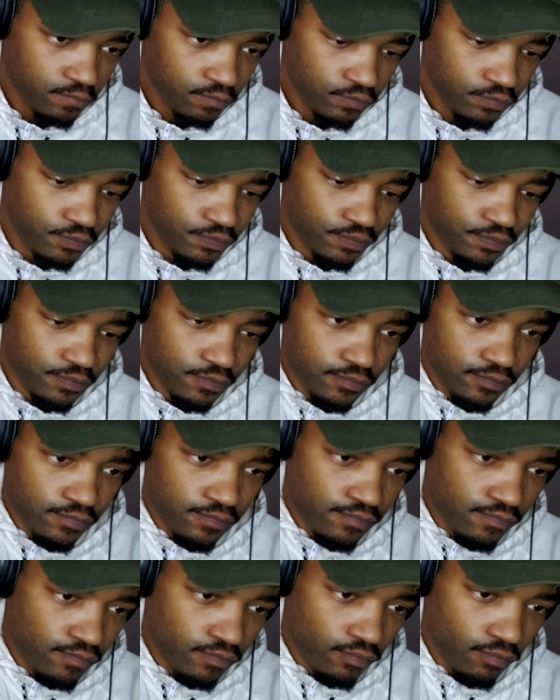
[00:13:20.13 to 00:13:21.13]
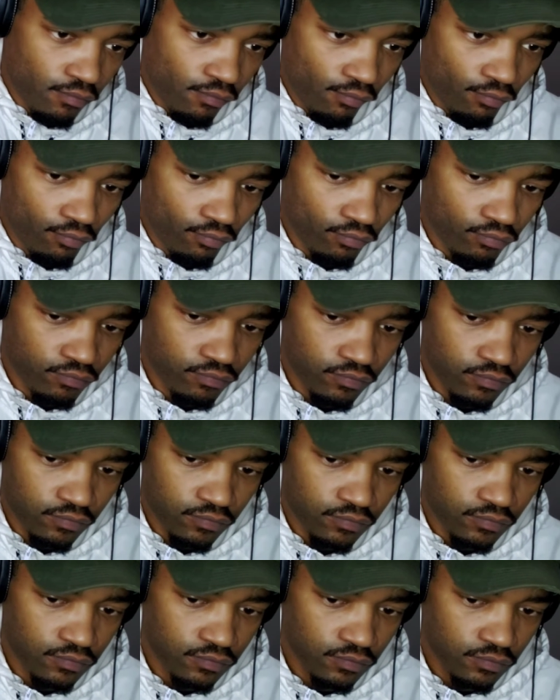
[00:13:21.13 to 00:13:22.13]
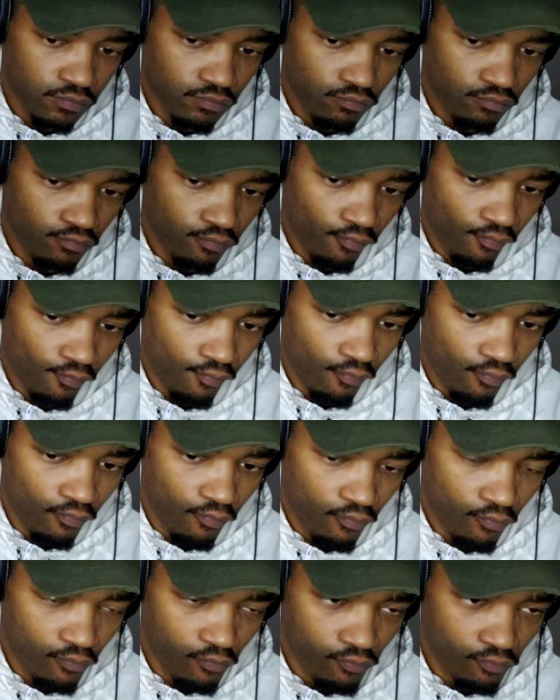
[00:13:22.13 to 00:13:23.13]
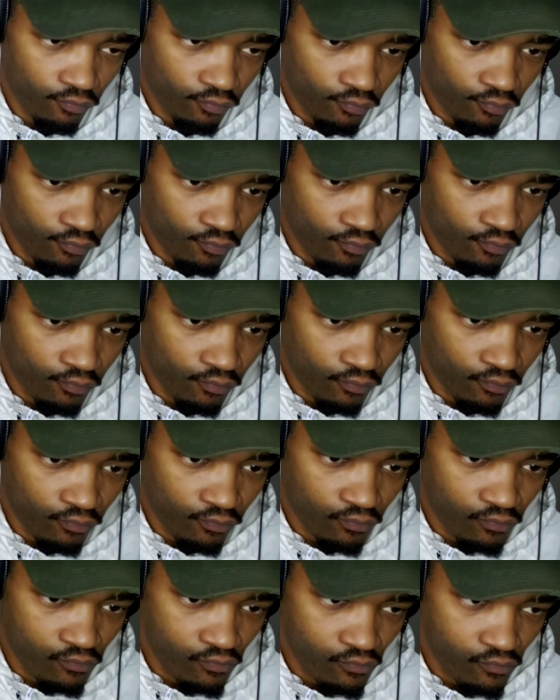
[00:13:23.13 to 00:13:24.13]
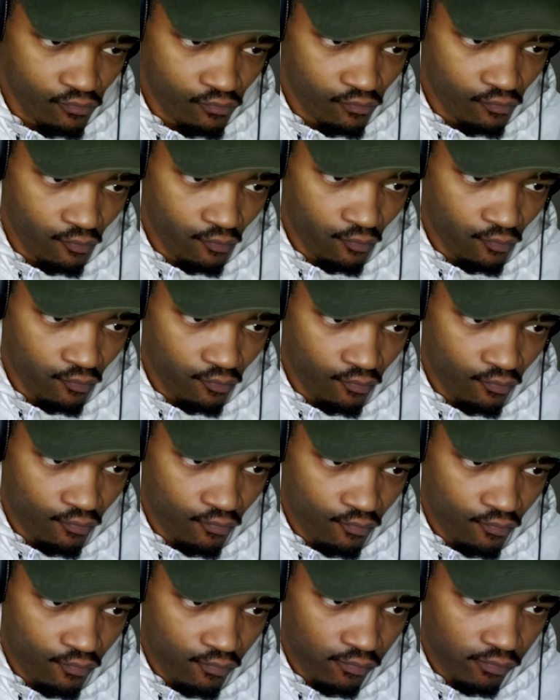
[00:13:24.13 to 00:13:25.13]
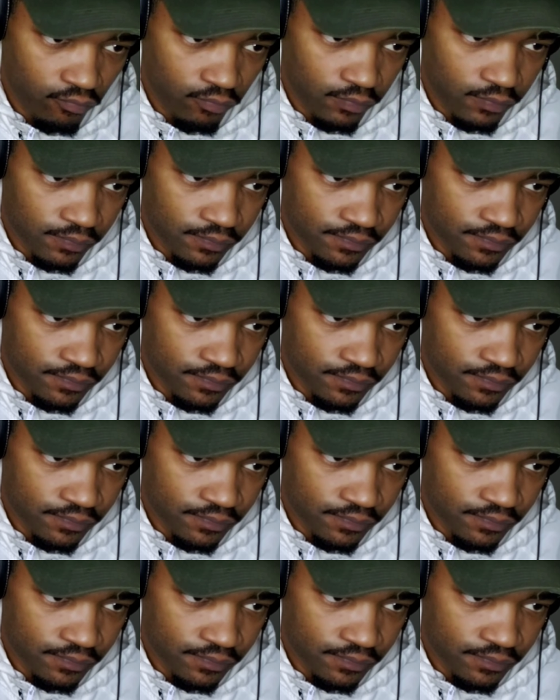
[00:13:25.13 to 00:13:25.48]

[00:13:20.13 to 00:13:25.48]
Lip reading: (silent)